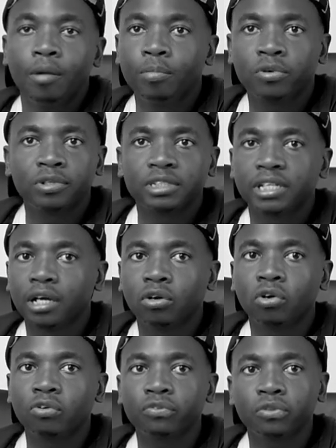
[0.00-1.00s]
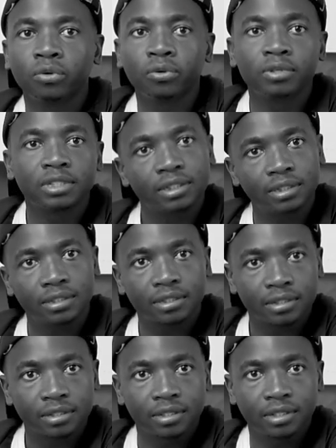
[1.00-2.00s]
Because there are a lot of those
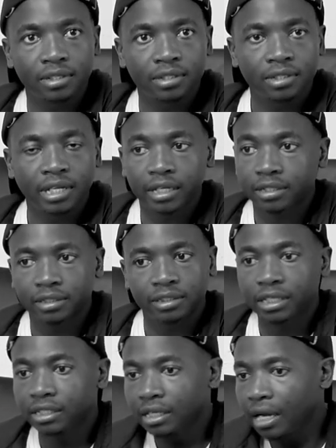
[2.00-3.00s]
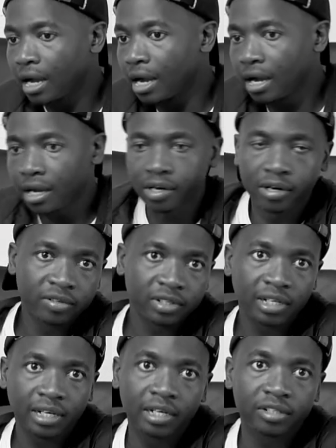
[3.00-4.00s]
that just are around
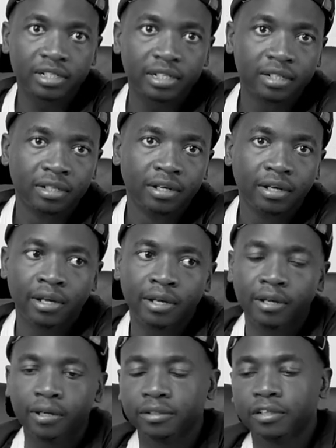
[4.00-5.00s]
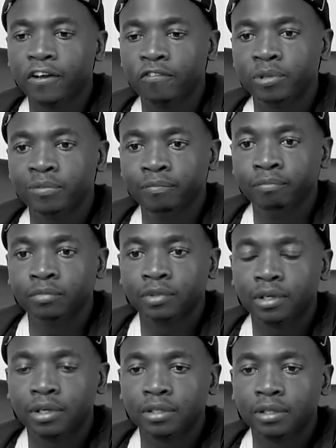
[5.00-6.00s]
the country, and I've been,
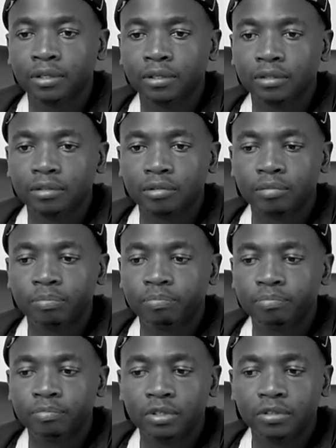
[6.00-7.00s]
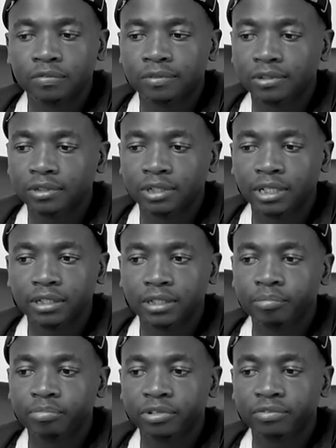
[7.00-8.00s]
I think, fortunate
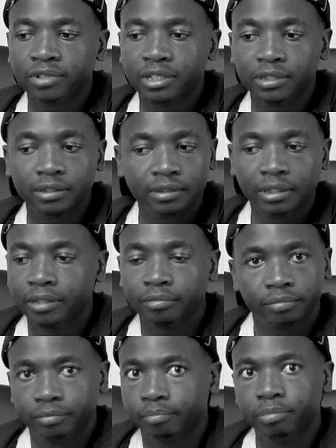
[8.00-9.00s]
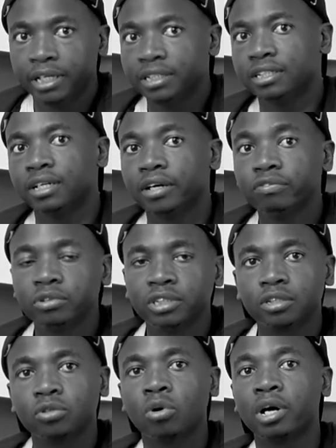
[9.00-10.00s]
and privileged and blessed enough to
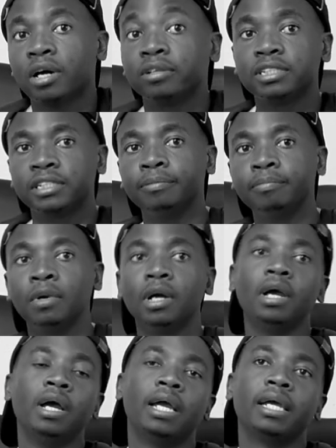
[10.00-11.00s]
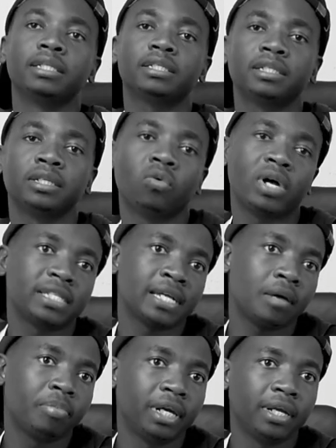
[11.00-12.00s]
just go around Zim and see what's
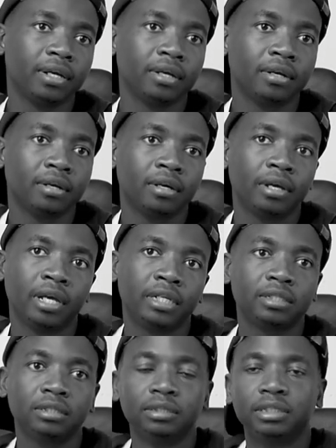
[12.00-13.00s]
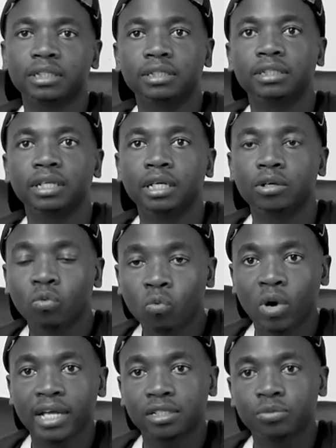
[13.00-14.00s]
happening, and just seeing
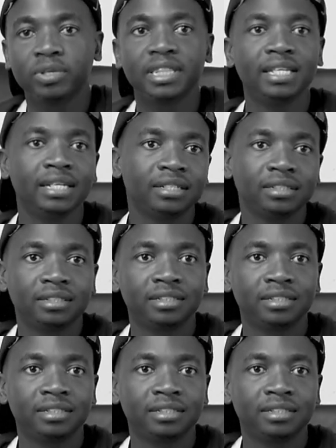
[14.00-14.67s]
what's within